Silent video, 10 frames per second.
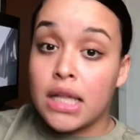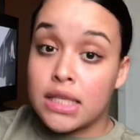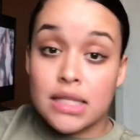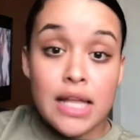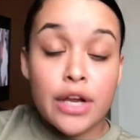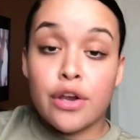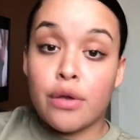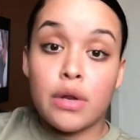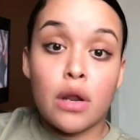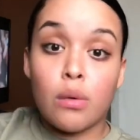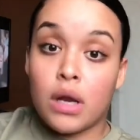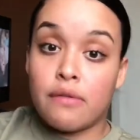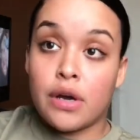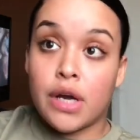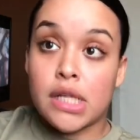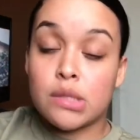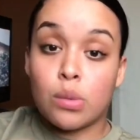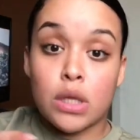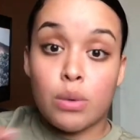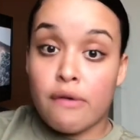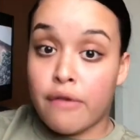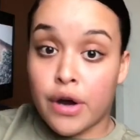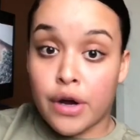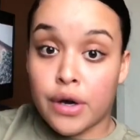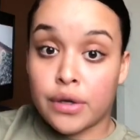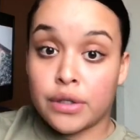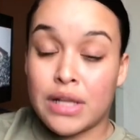doesn't like her unit or whatever. It's really rough for her.